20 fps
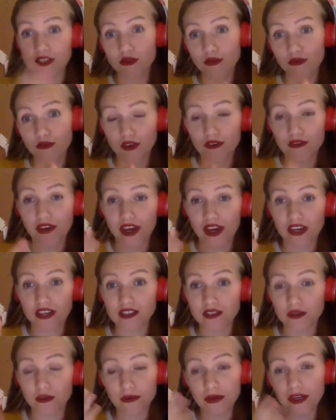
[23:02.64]
of VFX,
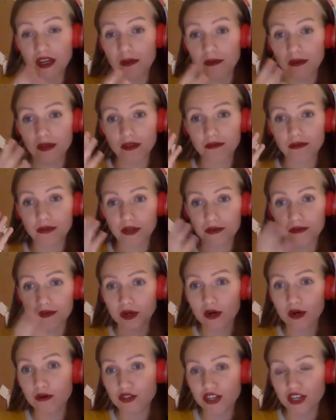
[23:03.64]
they would be coming per
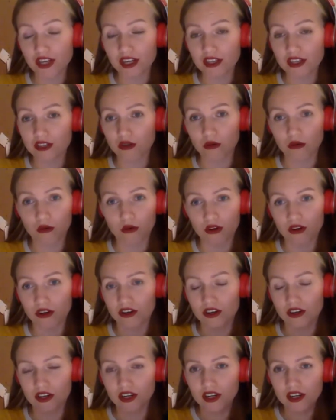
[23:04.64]
project,
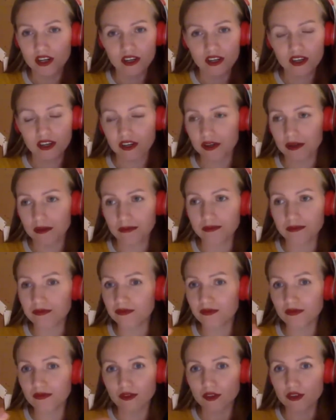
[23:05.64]
or um,
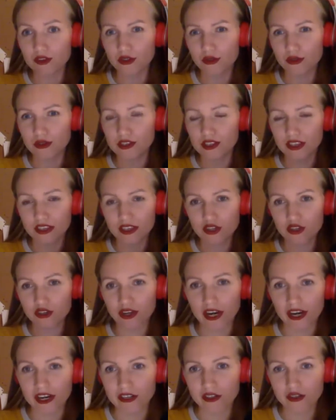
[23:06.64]
do you see the
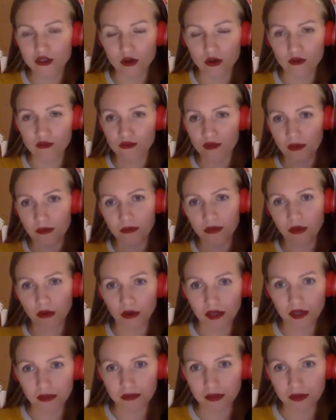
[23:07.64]
trend of
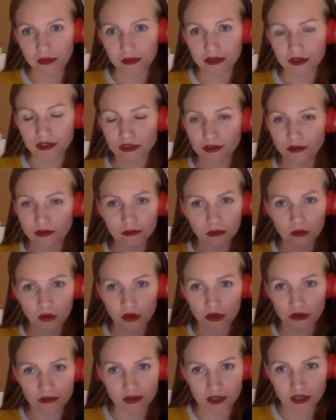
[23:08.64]
employing people
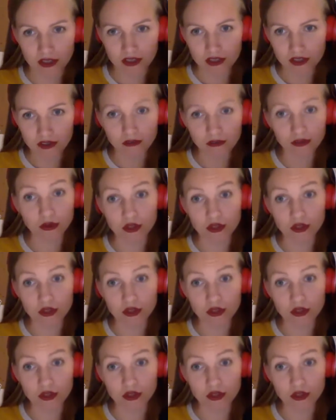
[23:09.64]
more of a full